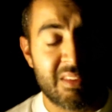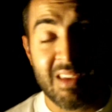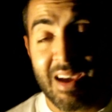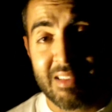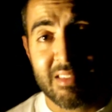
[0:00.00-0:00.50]

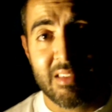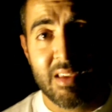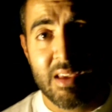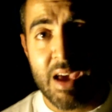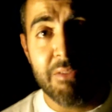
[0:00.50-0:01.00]
sites
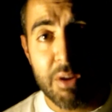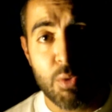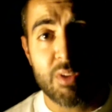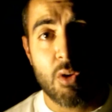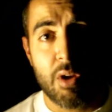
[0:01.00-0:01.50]
and
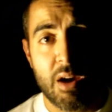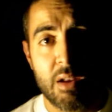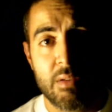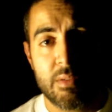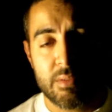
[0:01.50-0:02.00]
read what's going
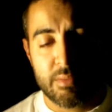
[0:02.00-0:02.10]
on.